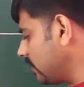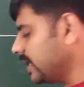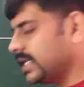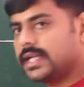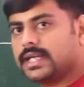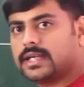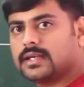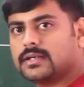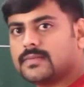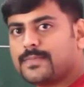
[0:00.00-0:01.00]
180 degree
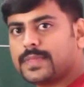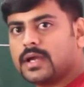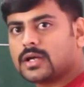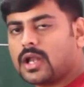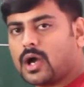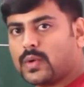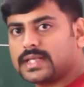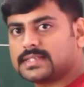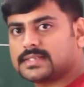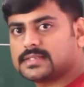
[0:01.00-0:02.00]

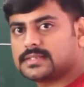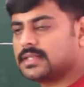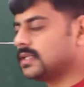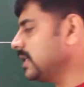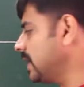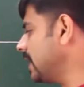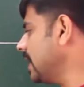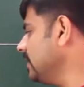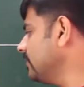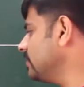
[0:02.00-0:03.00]
clockwise.
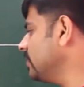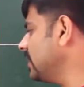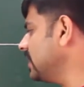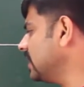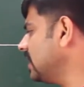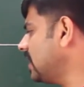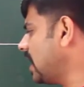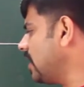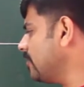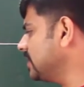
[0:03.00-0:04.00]
Again from the vertical, I have